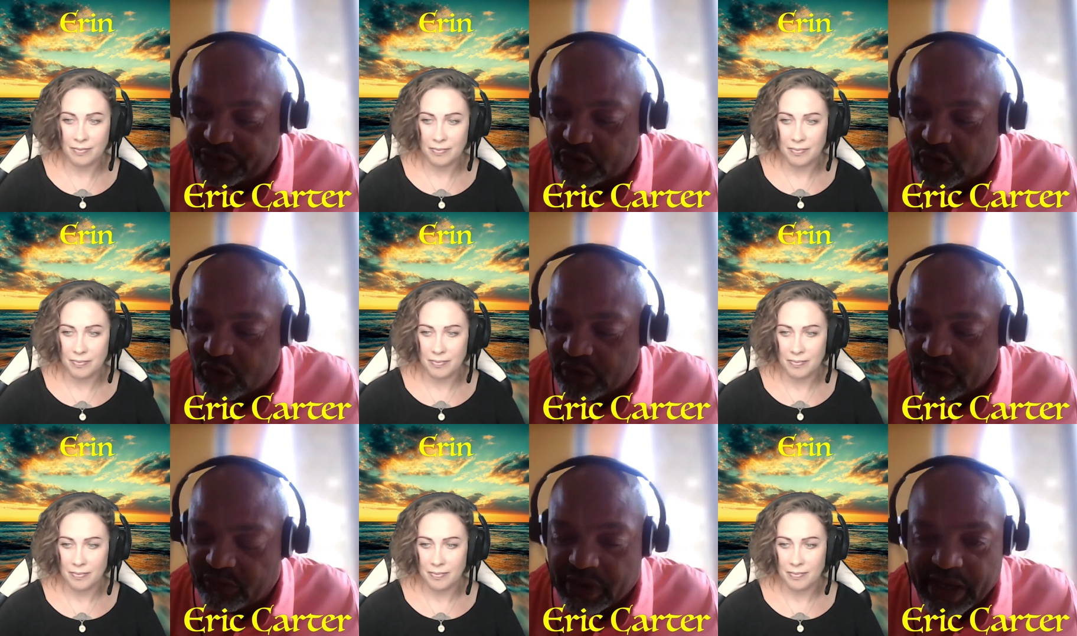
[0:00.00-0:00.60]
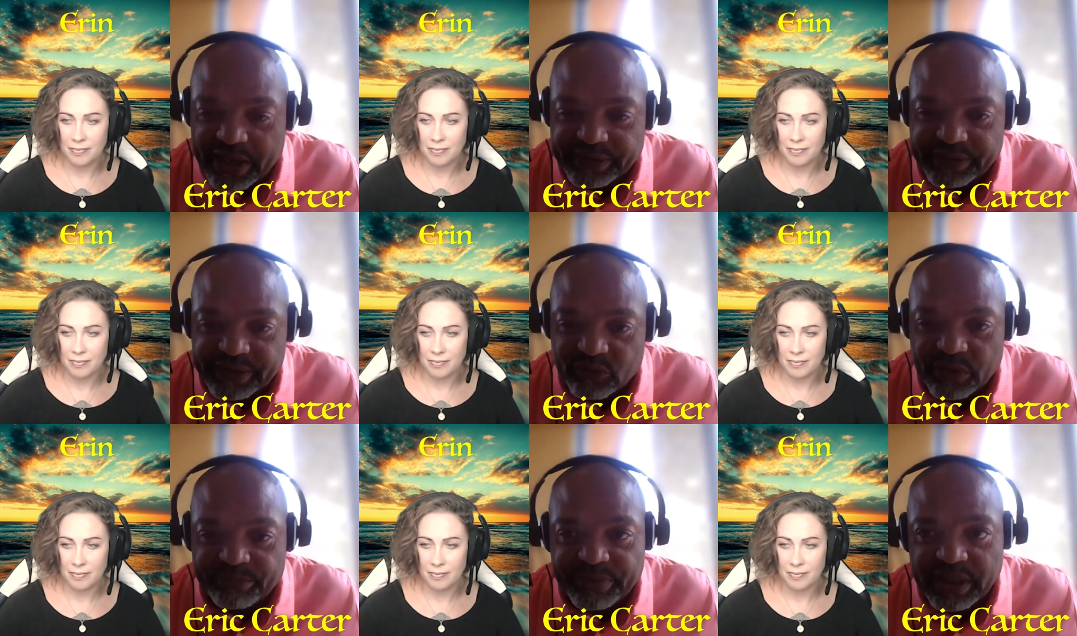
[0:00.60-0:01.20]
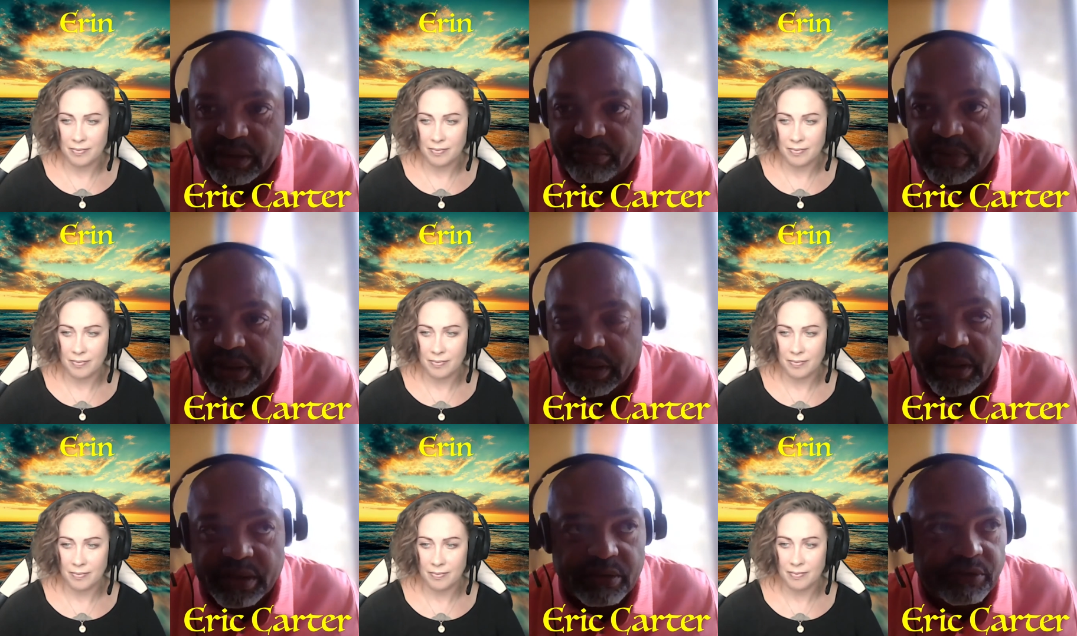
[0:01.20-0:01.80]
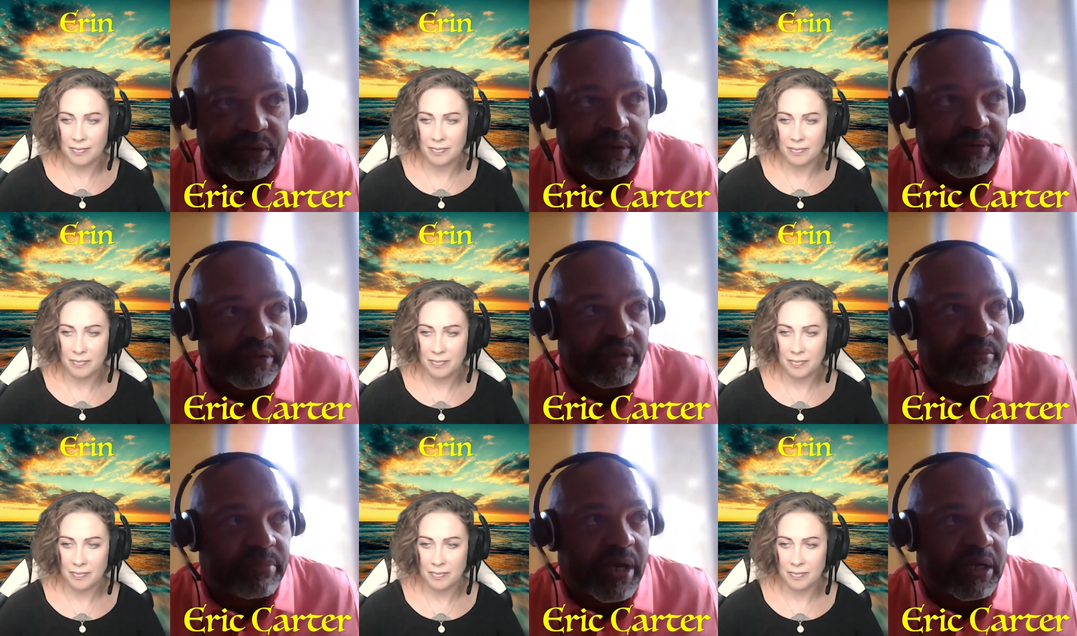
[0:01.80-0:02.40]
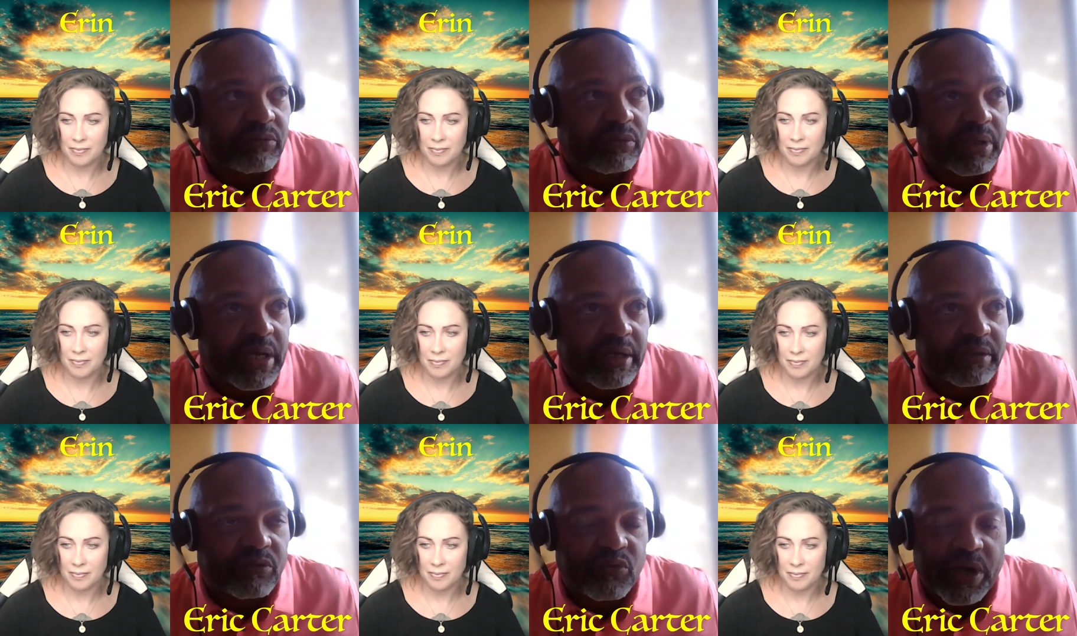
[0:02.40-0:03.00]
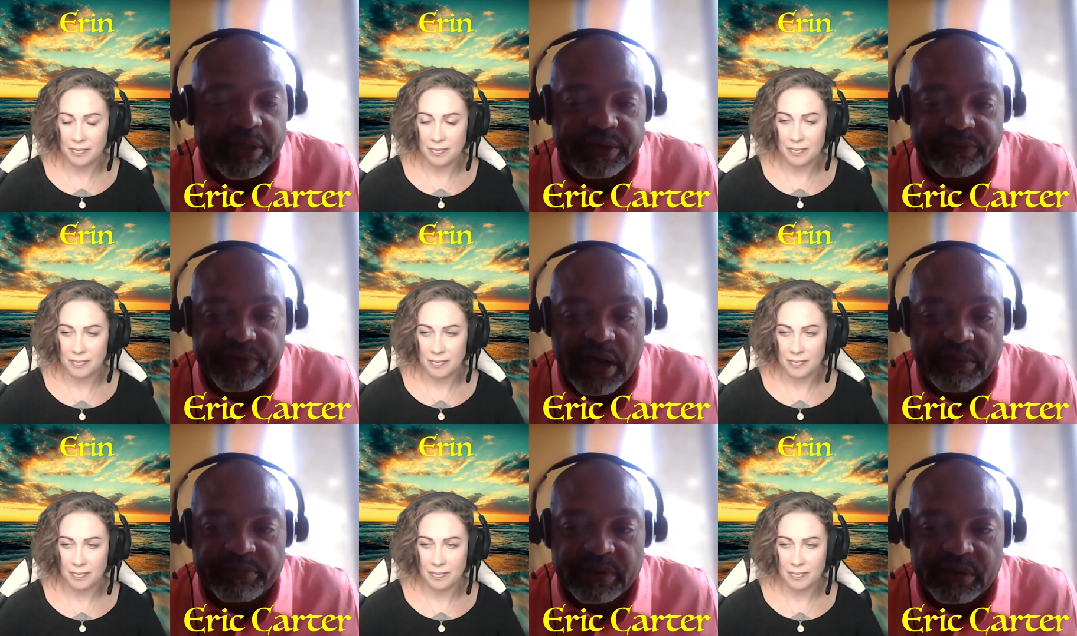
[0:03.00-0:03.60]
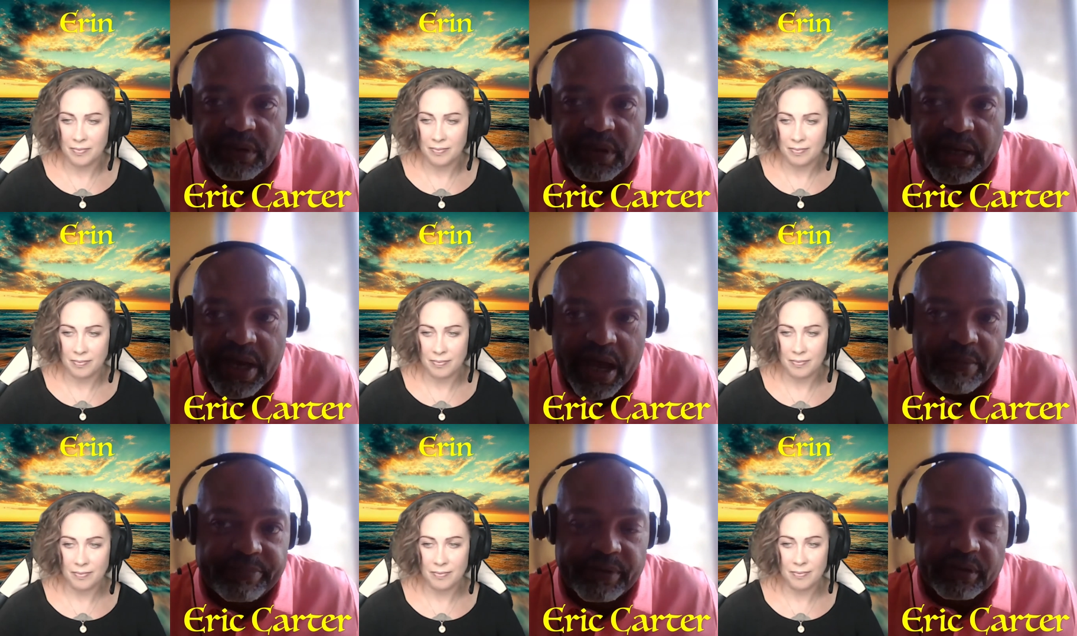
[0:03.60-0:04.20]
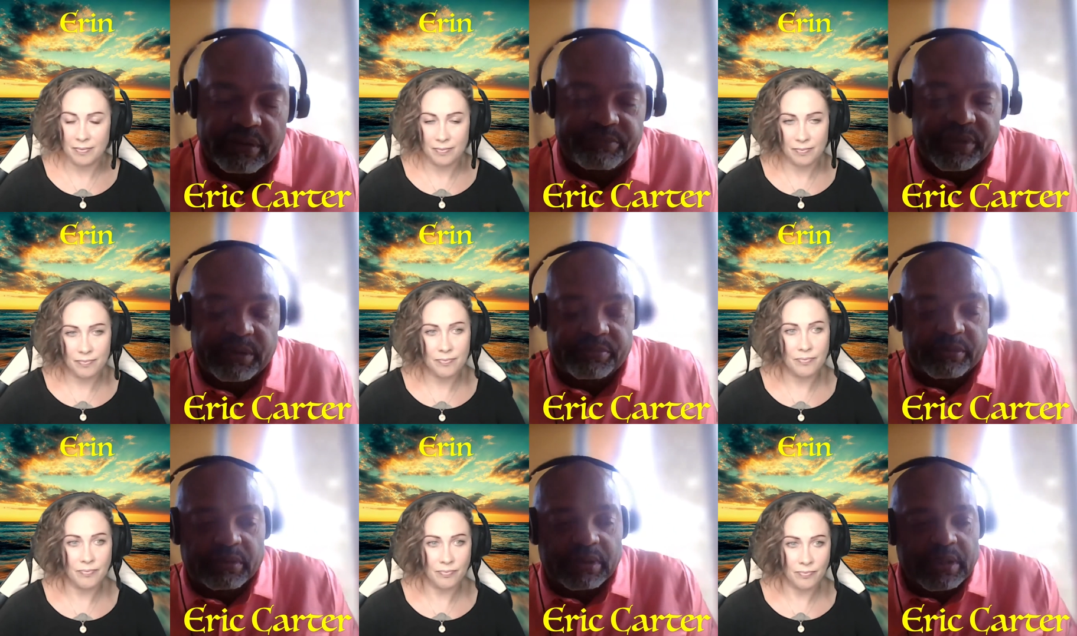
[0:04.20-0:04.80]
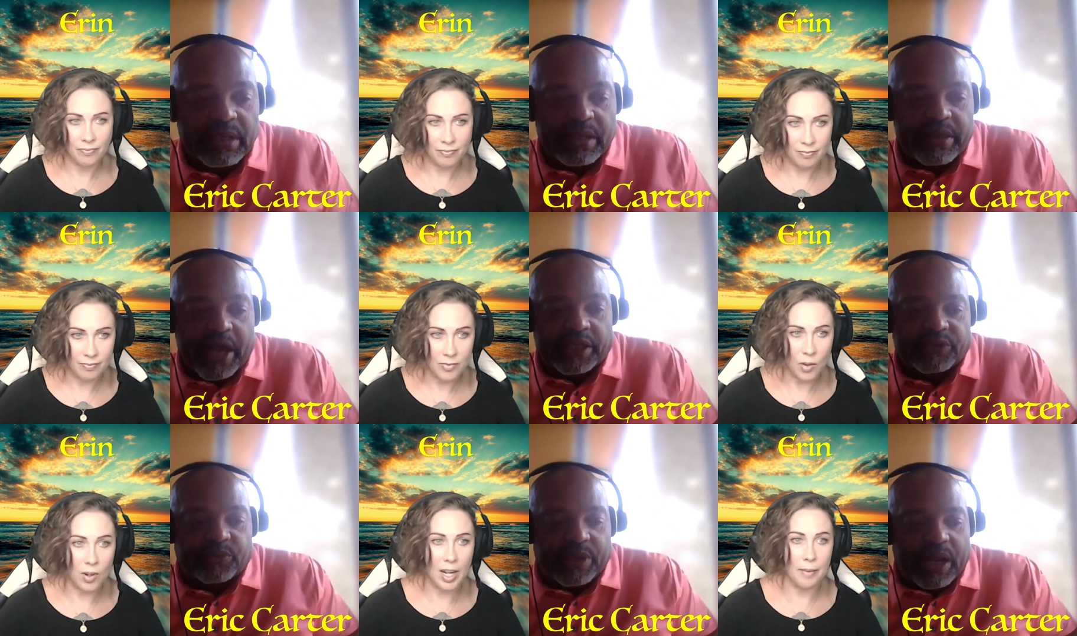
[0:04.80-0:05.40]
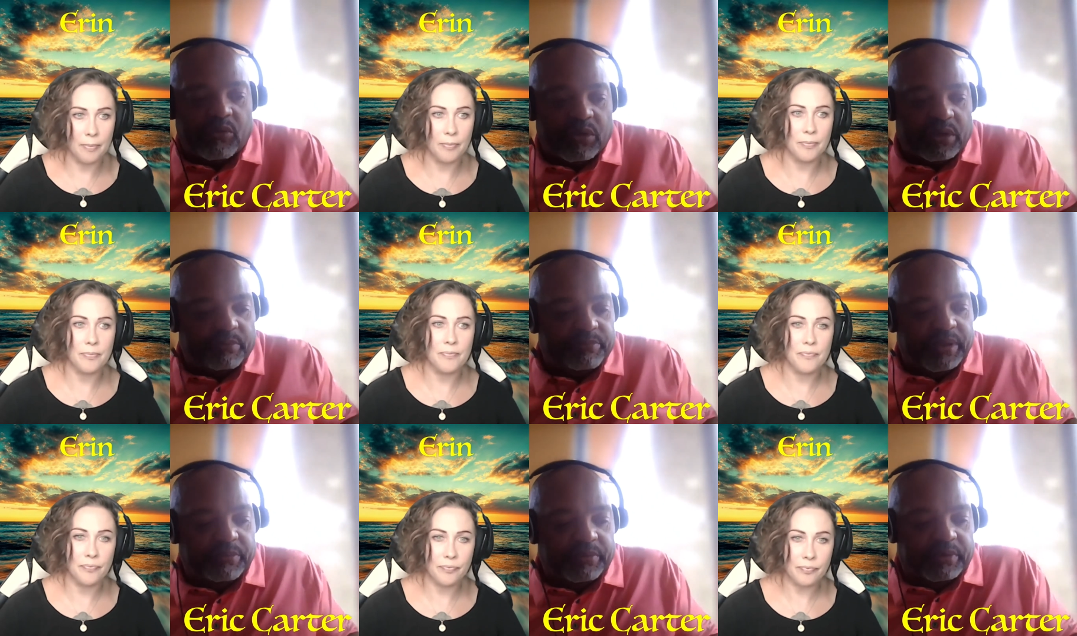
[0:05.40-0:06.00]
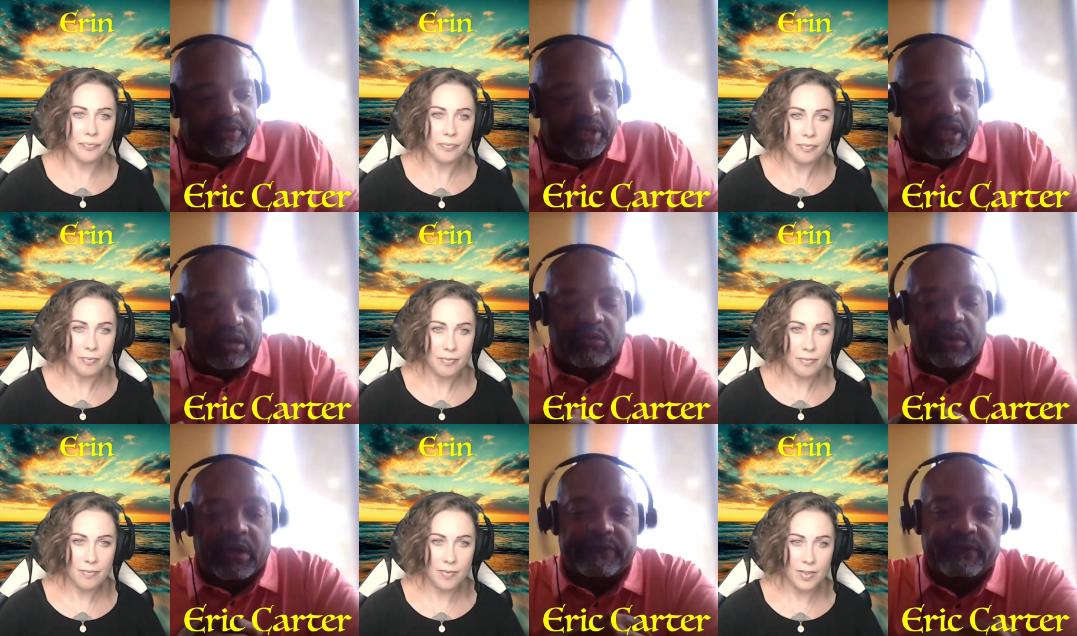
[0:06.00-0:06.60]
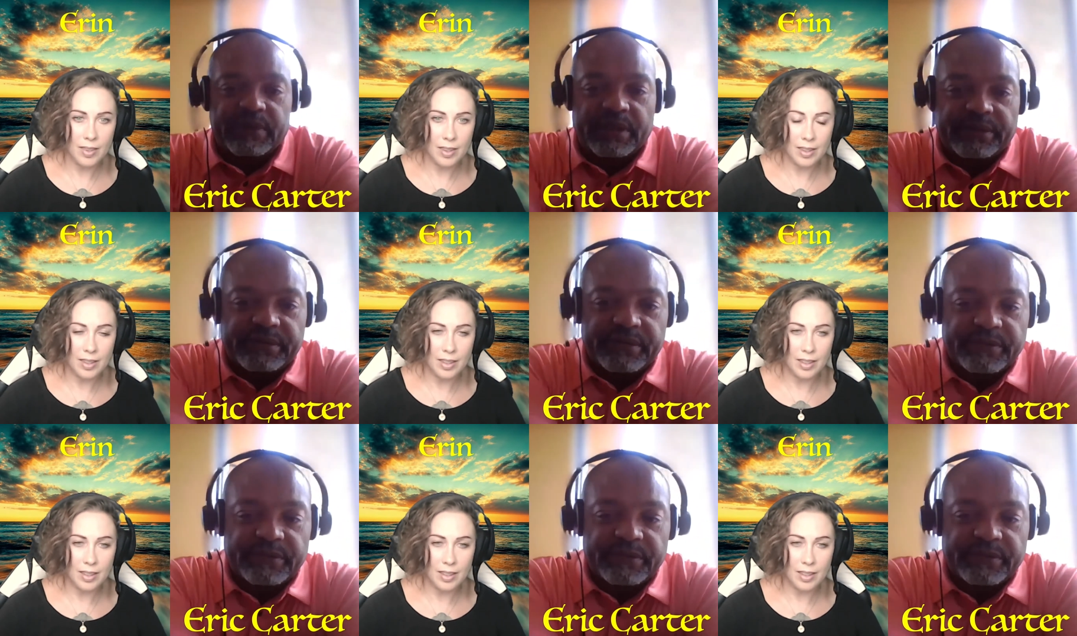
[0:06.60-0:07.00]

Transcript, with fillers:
Speaker 1: watch your coin rise to what BNB did, or you can sit back, relax, and watch it happen happen to other people. That's right. what I wanted people to take away from